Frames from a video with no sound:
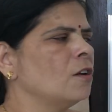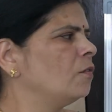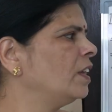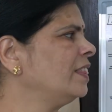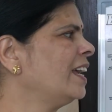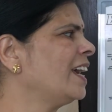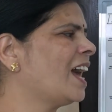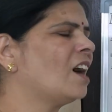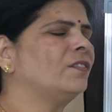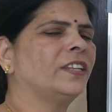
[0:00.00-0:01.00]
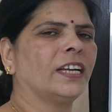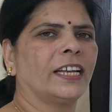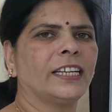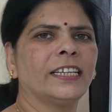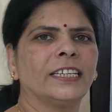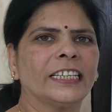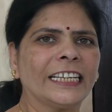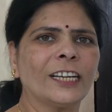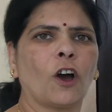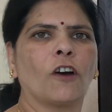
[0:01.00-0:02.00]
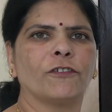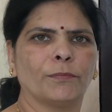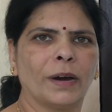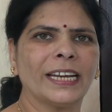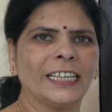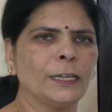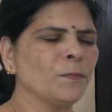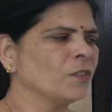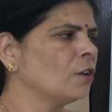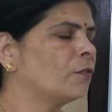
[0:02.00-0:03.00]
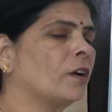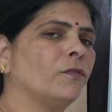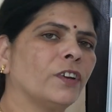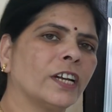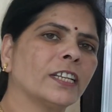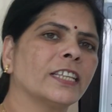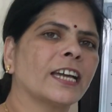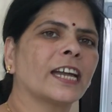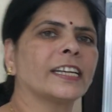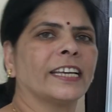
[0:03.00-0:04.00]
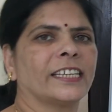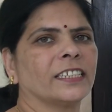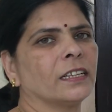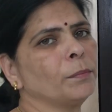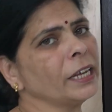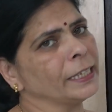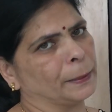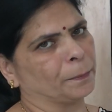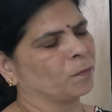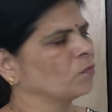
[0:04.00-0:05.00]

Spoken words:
when they have any need of money, from where they are taking the money?